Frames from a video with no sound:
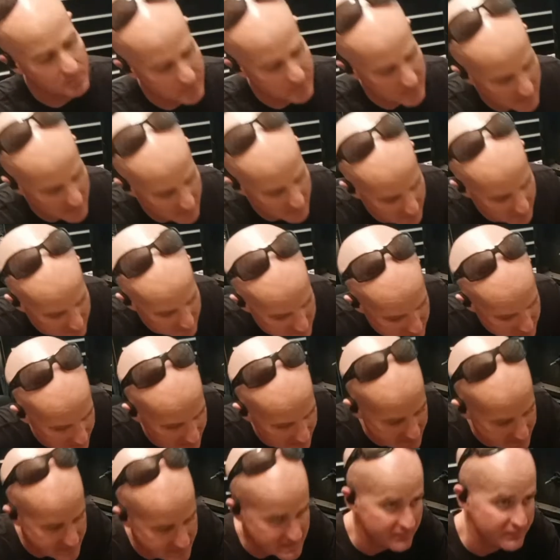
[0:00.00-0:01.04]
carbon
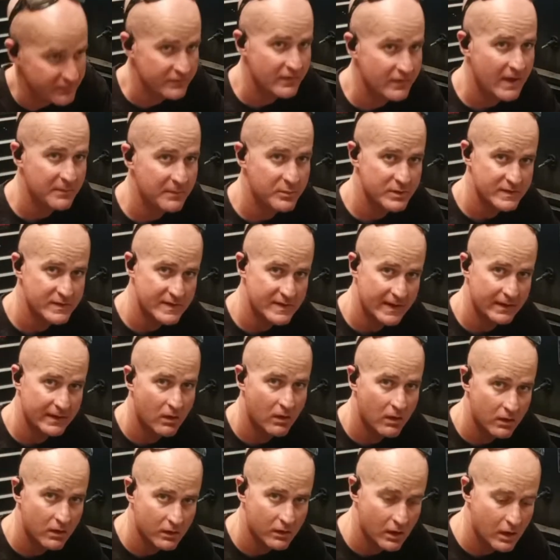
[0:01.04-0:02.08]
dioxide,
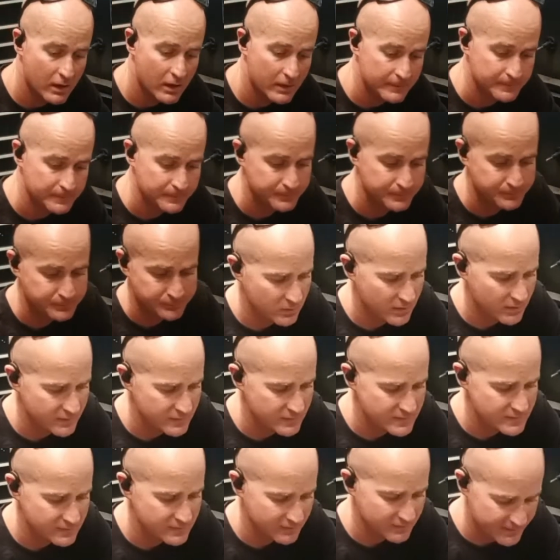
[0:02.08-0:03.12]
75% argon. It
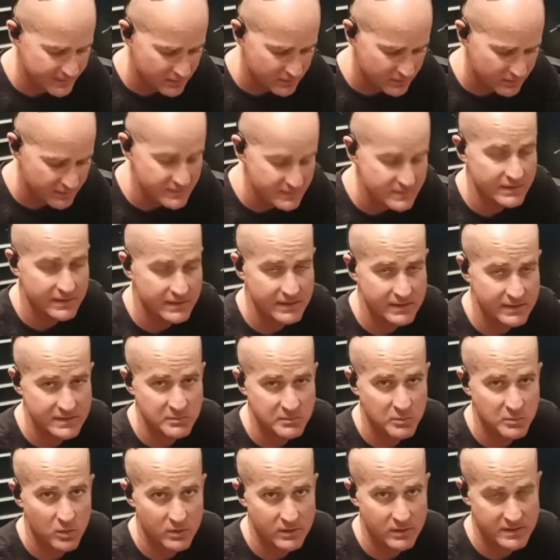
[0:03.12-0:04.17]
runs cleaner as it
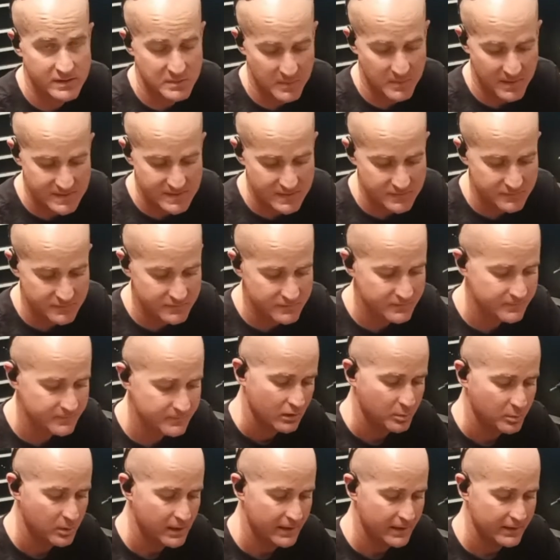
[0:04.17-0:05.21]
is more expensive,
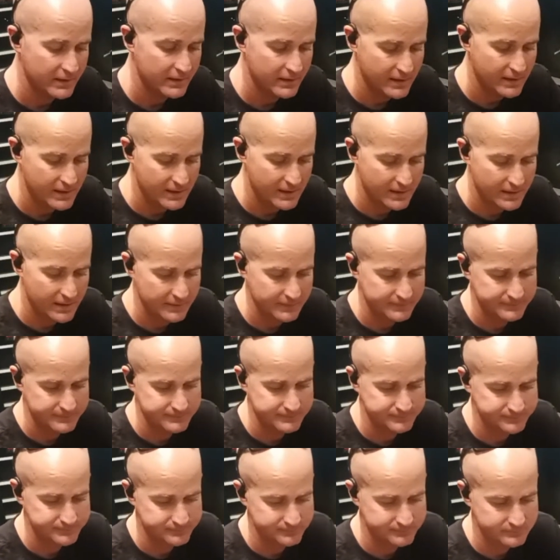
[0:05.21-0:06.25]
but
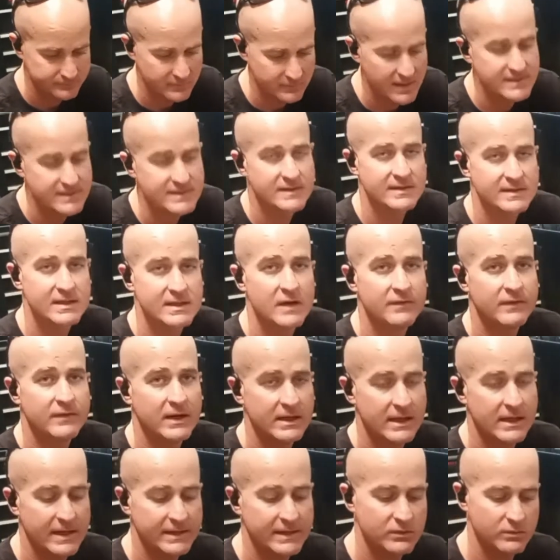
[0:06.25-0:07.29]
that's the
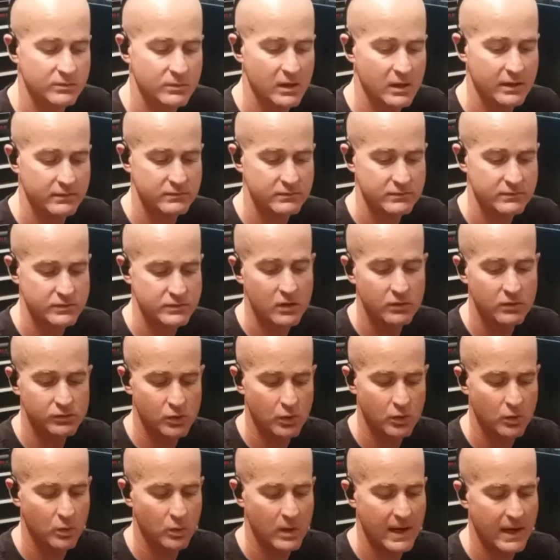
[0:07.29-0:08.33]
stuff I like to run.
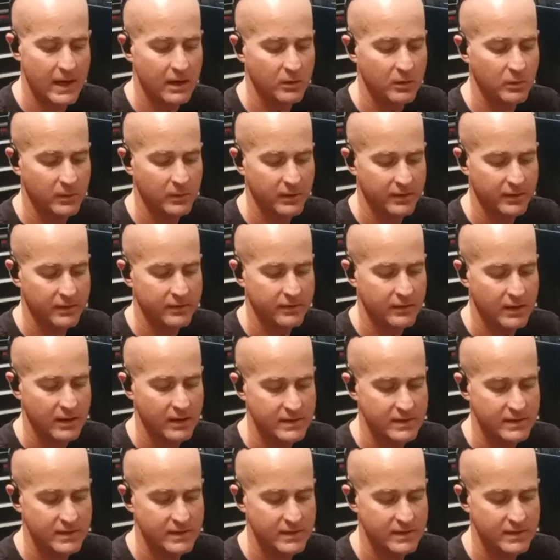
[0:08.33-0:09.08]
Solid core wire with